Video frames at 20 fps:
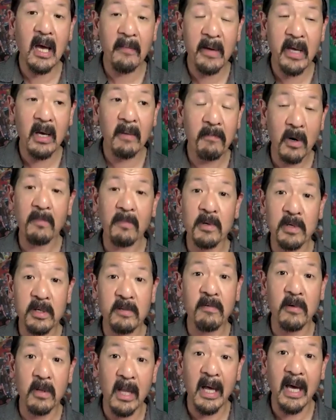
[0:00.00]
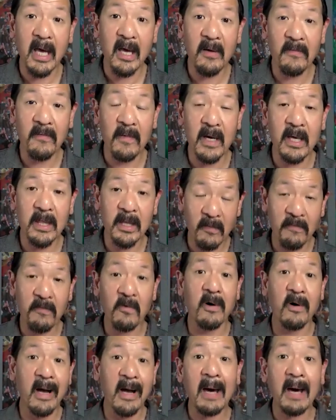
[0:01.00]
a purposeful life, and
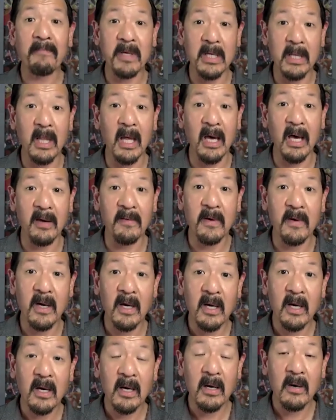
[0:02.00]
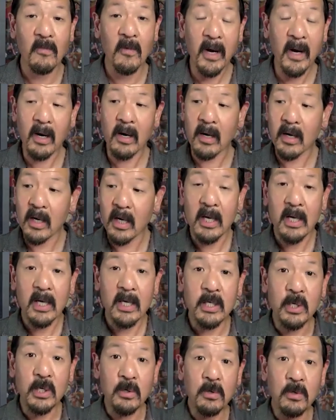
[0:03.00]
therefore a happy life, where
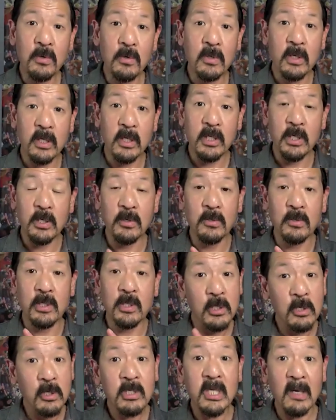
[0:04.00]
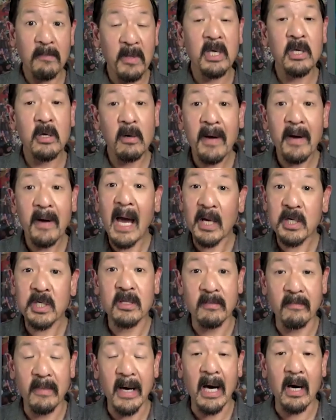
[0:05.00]
you do something you're passionate
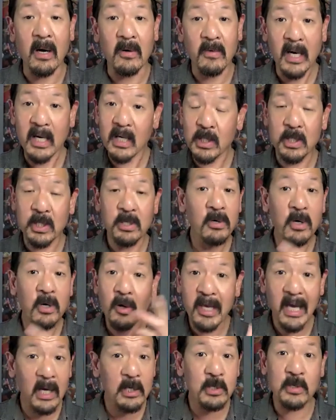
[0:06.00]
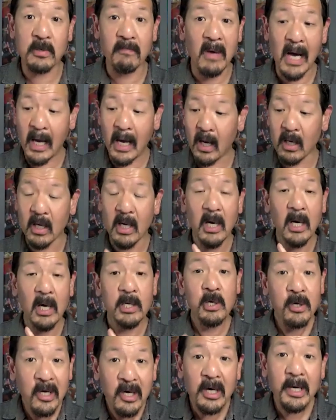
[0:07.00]
about, right? So you go the extra mile.
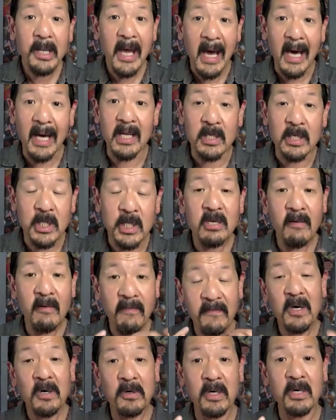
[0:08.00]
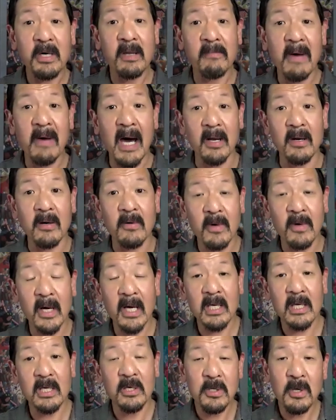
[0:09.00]
You're good at it, so you feel good about it,
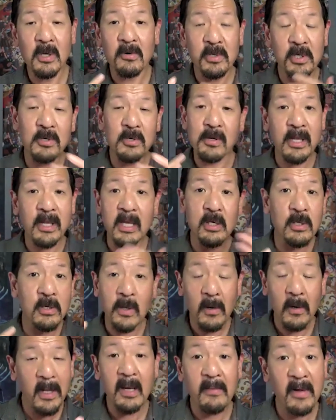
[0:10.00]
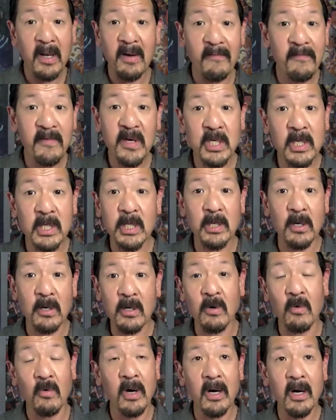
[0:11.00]
right? You don't end up in a vicious
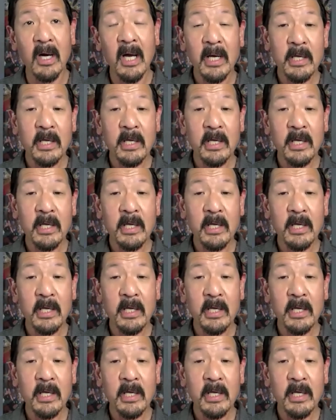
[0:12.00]
circle where you're